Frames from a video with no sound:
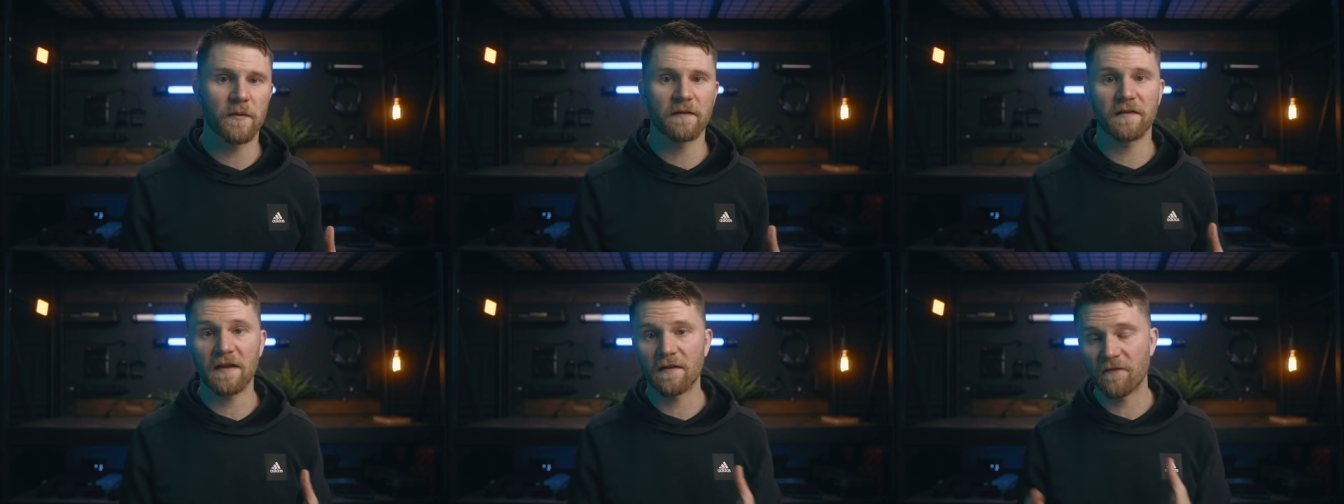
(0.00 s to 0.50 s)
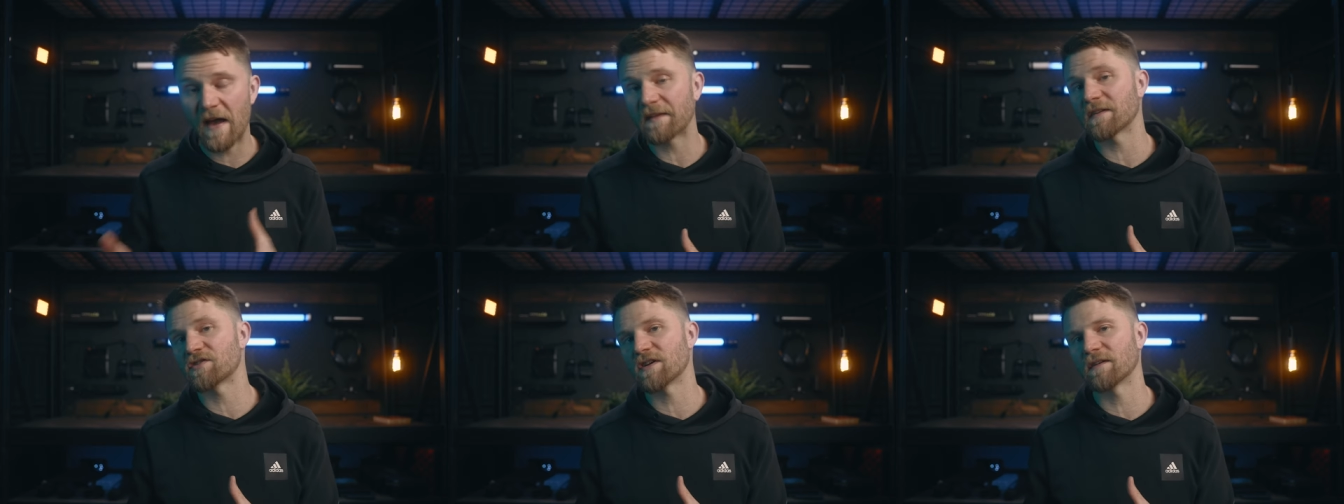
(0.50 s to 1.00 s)
but the
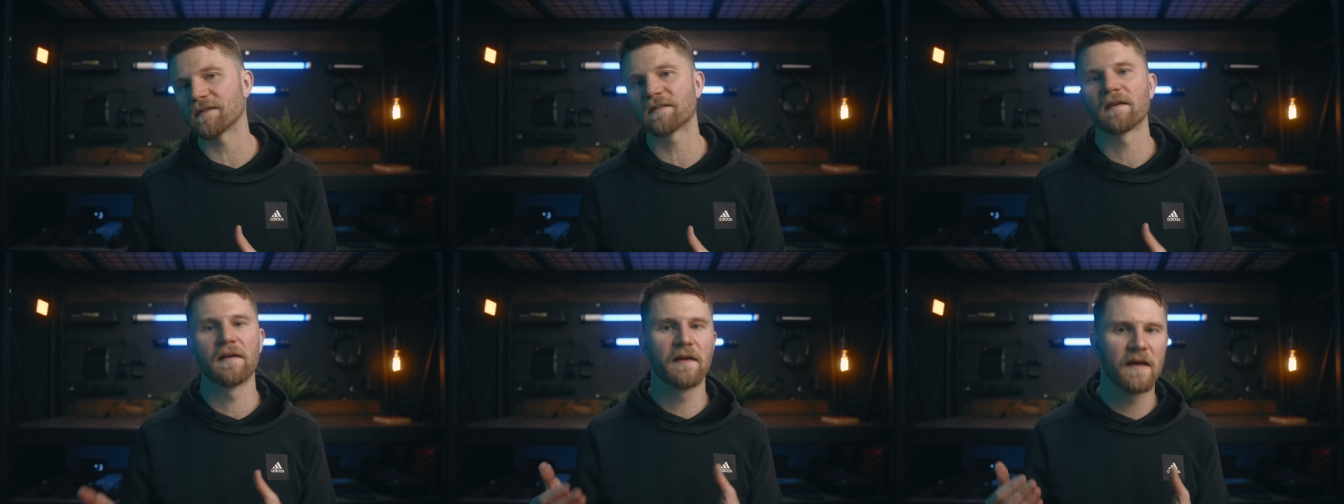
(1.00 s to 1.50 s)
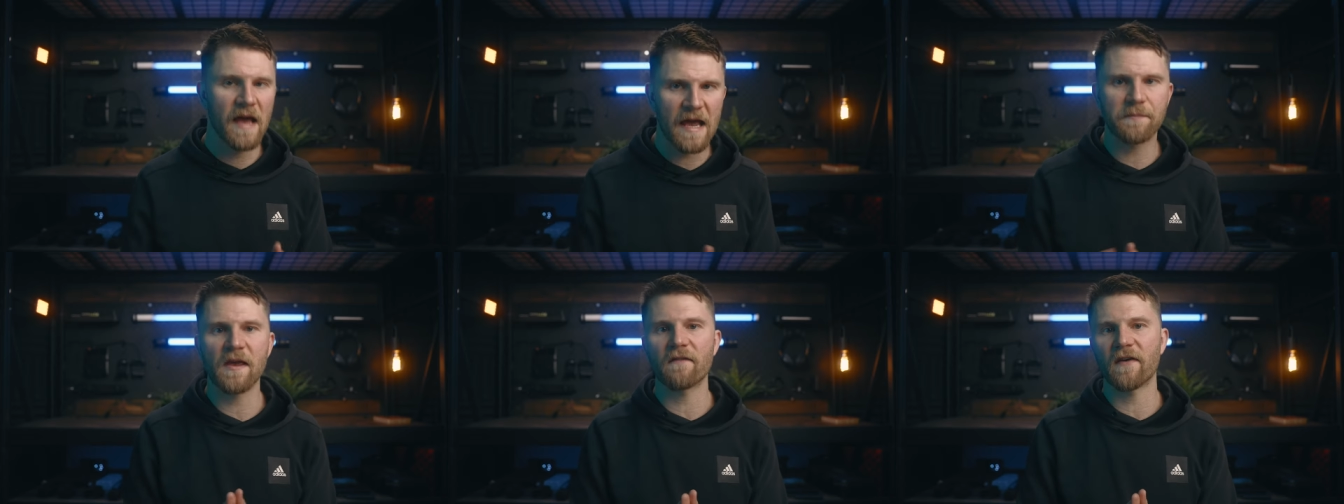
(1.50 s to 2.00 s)
advantage is
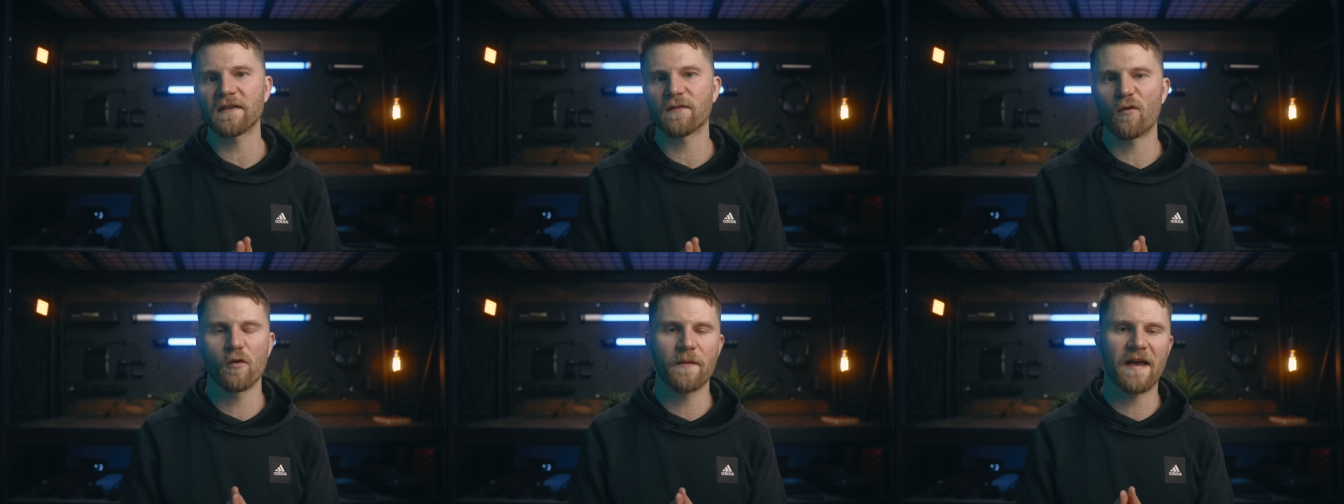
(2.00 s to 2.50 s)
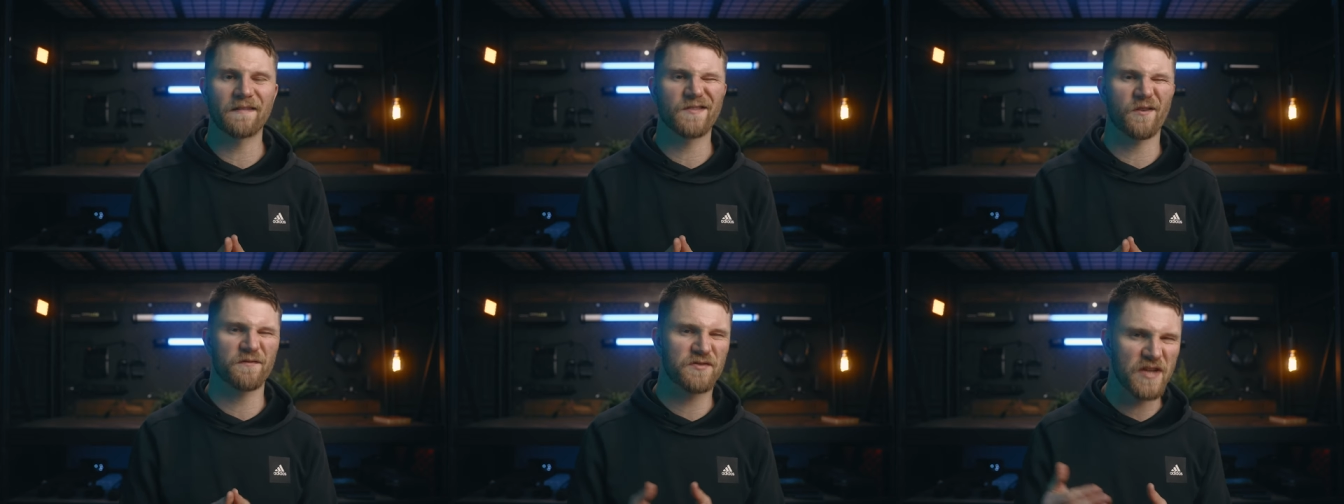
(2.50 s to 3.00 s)
APFS formats
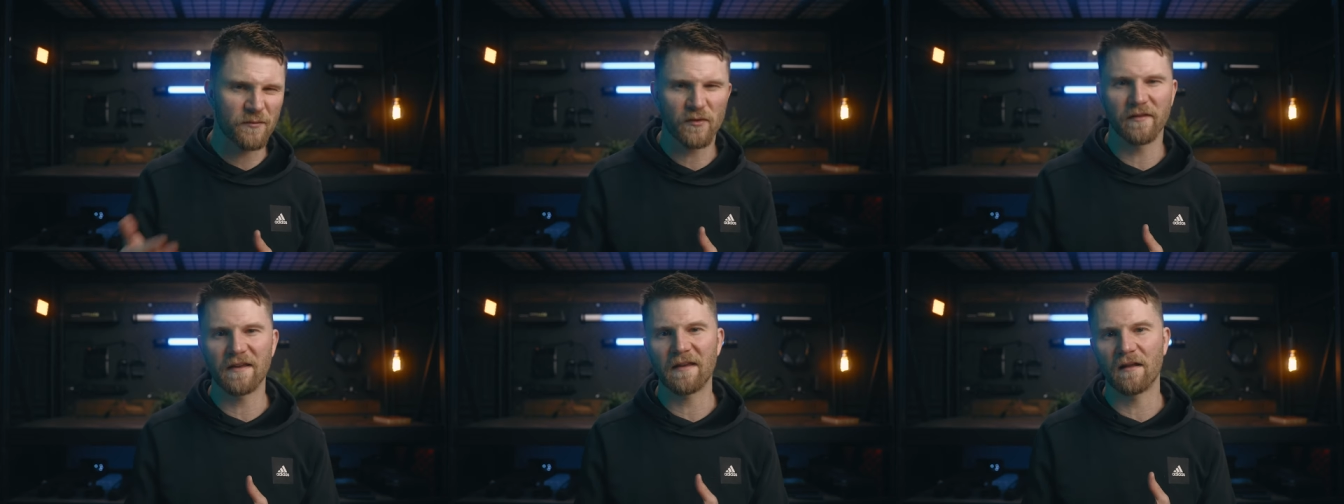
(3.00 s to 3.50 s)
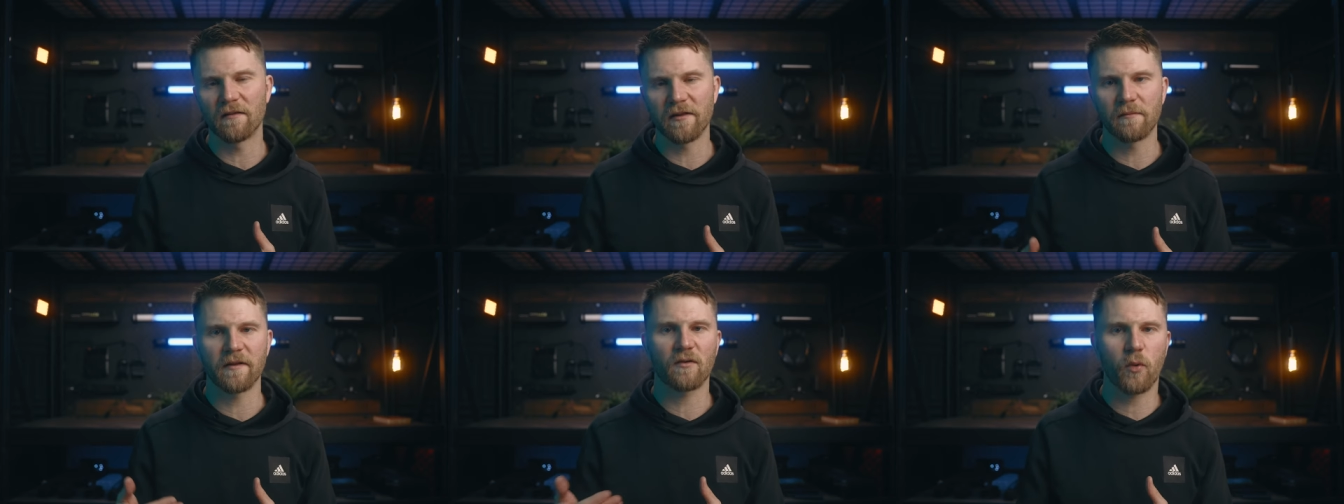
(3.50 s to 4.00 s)
are generally a
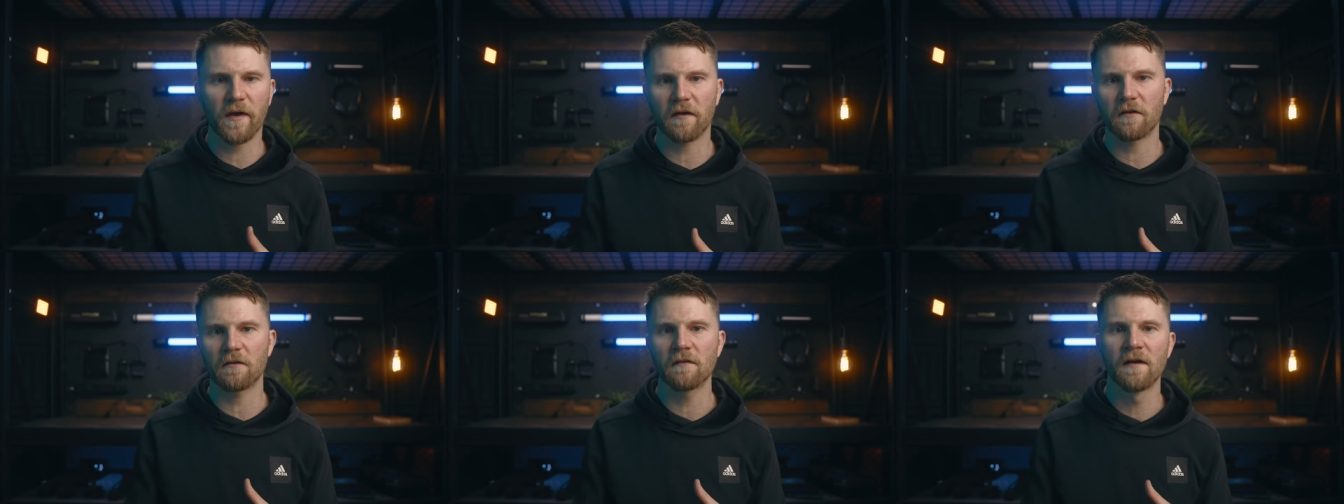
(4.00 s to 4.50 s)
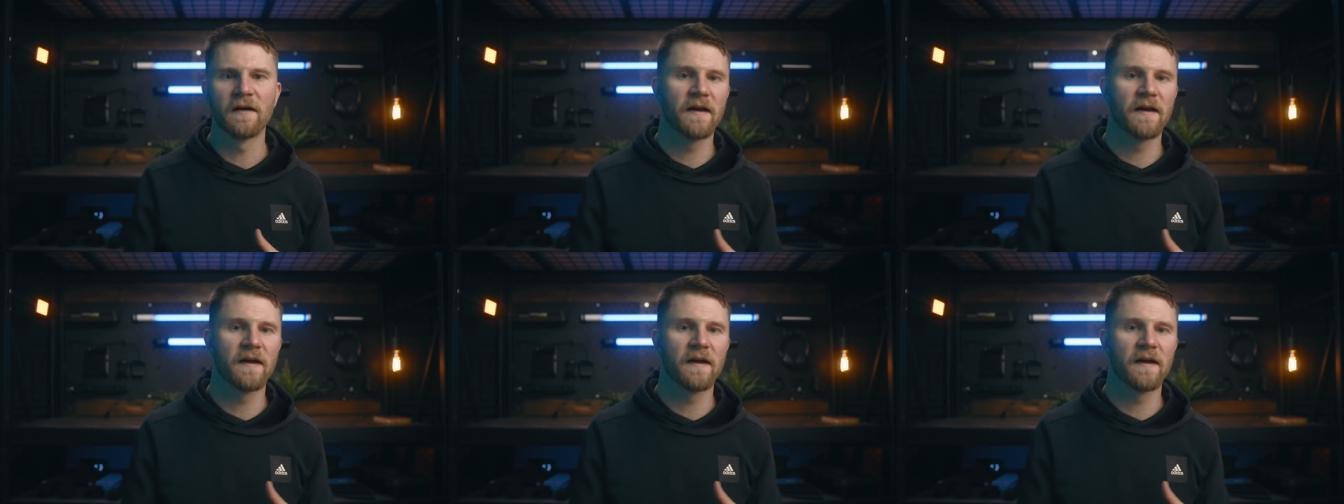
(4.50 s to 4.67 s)
little bit quicker,